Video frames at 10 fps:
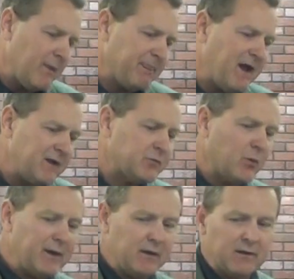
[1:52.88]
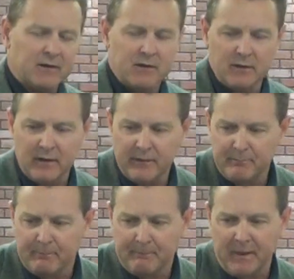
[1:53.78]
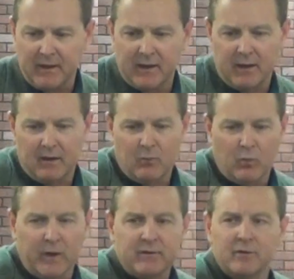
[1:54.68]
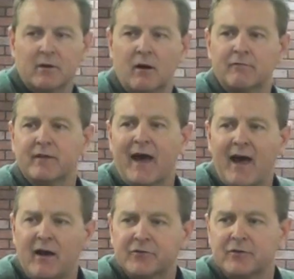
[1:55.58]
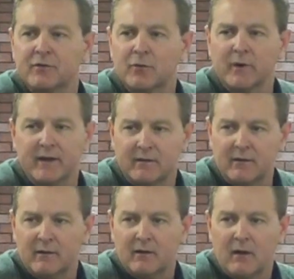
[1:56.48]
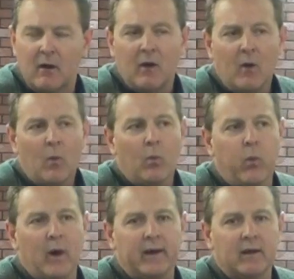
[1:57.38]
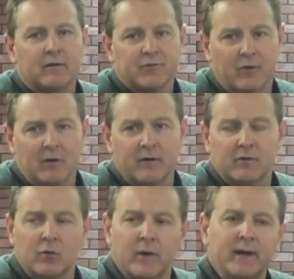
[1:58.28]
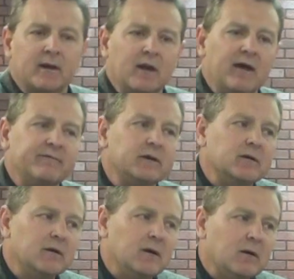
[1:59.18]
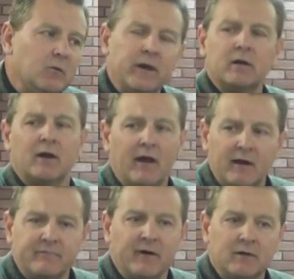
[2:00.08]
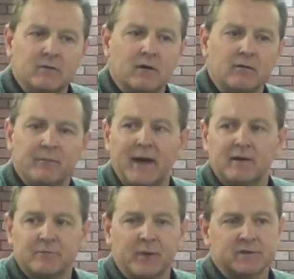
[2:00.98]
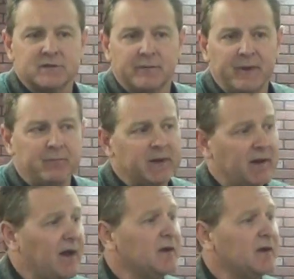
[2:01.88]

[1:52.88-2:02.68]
that's well and good, but we took over the House in 2010. We, starting in 2011, we could have had a vote on the balanced budget amendment in the